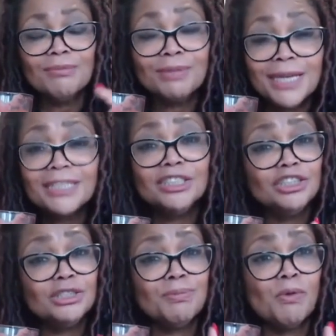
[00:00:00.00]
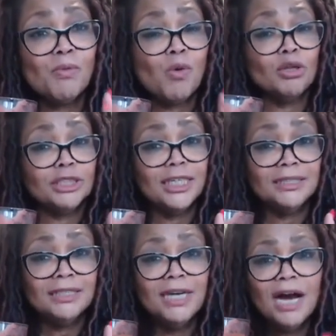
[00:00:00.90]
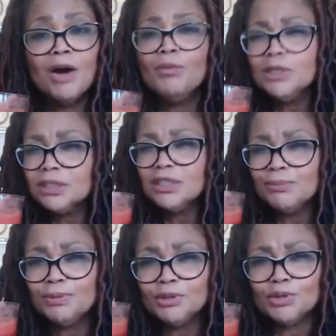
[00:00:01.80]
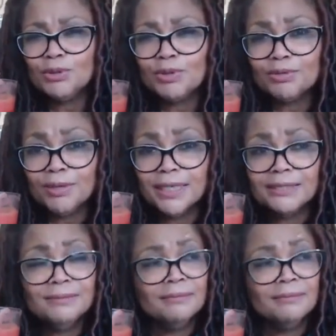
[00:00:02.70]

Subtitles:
I'm glad I just put 1 in. I was going to put 2 or 3.